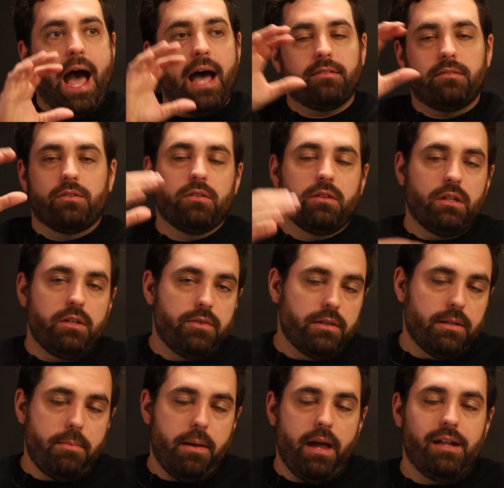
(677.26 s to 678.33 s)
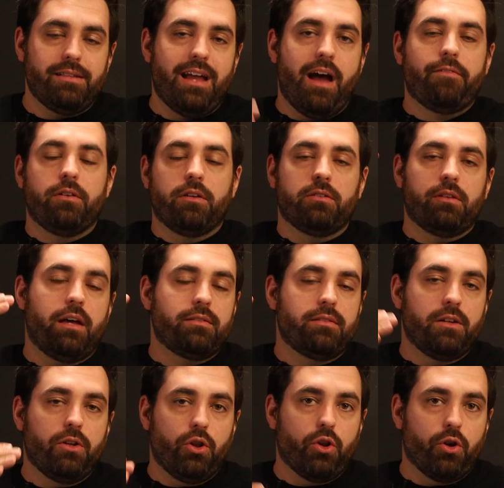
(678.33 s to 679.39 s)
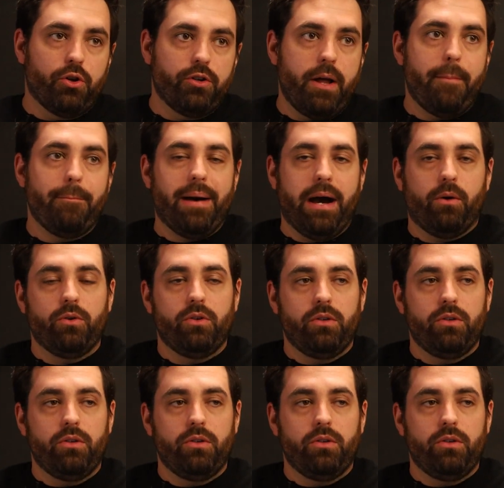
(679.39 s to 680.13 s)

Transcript: as they're leaving the page, as they, as they learn about